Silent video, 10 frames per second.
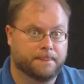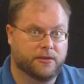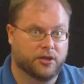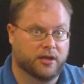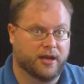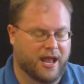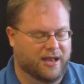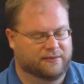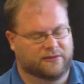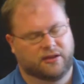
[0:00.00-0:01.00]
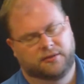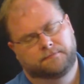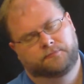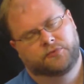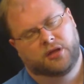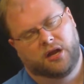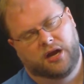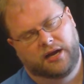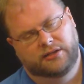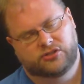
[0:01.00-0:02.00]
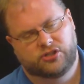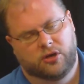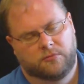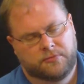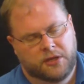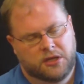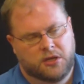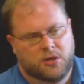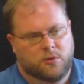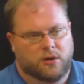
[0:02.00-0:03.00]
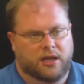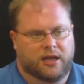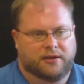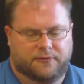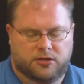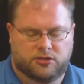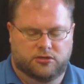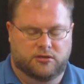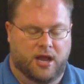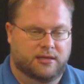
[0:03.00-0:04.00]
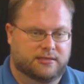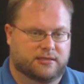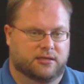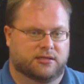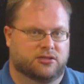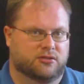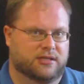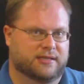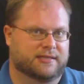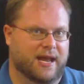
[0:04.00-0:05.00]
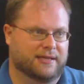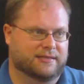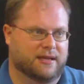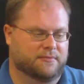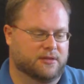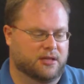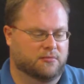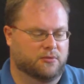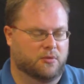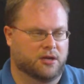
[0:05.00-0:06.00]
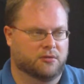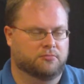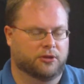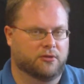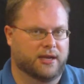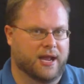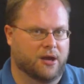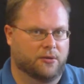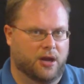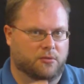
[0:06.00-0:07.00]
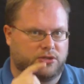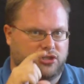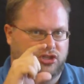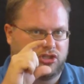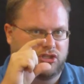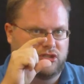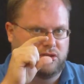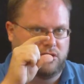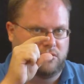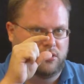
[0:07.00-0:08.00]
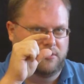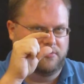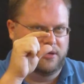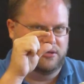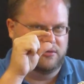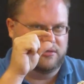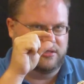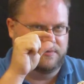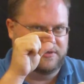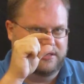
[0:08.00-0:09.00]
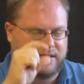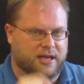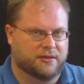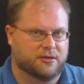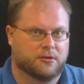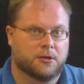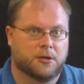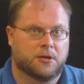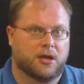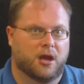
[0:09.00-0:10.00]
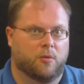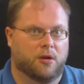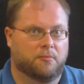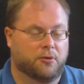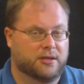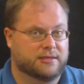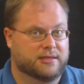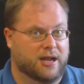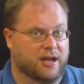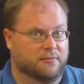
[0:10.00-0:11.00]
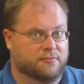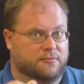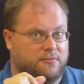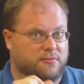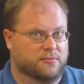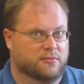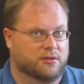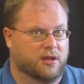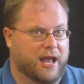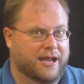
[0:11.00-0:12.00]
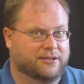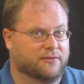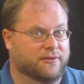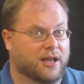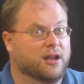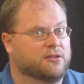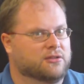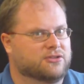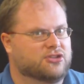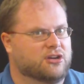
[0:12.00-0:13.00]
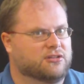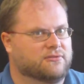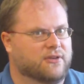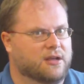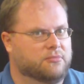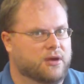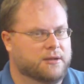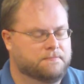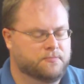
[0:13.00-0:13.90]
Good, excellent. Alright, so what I'd for you to do next is do the exact same thing, but while you're blowing out, I want you to slowly bring those lips together. At one point in time, they'll activate and they'll start to vibrate.